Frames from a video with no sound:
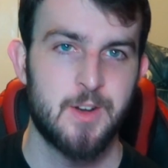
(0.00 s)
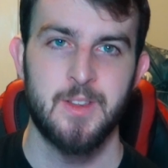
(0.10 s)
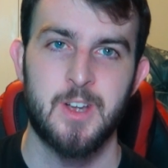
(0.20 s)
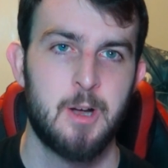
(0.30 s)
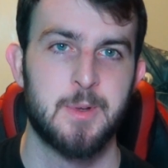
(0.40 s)
Go ahead
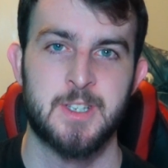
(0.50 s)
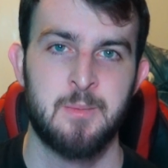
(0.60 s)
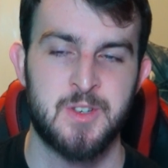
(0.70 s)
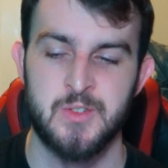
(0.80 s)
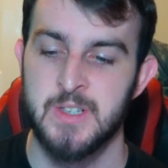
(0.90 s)
and share in the
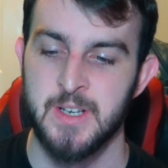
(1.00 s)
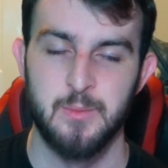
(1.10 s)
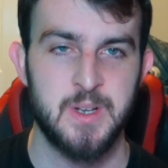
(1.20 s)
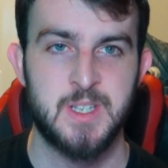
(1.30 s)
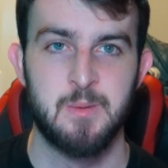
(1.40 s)
comments. I'm
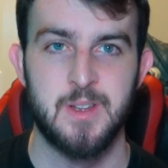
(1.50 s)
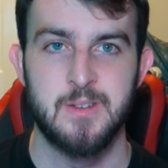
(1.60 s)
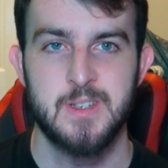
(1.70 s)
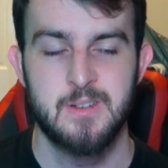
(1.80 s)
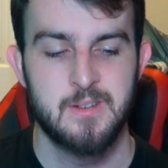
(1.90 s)
interested to read
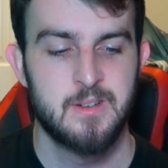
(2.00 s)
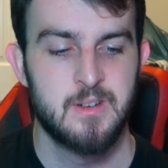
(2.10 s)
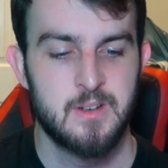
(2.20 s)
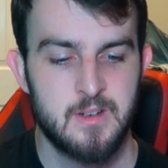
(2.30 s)
some of those.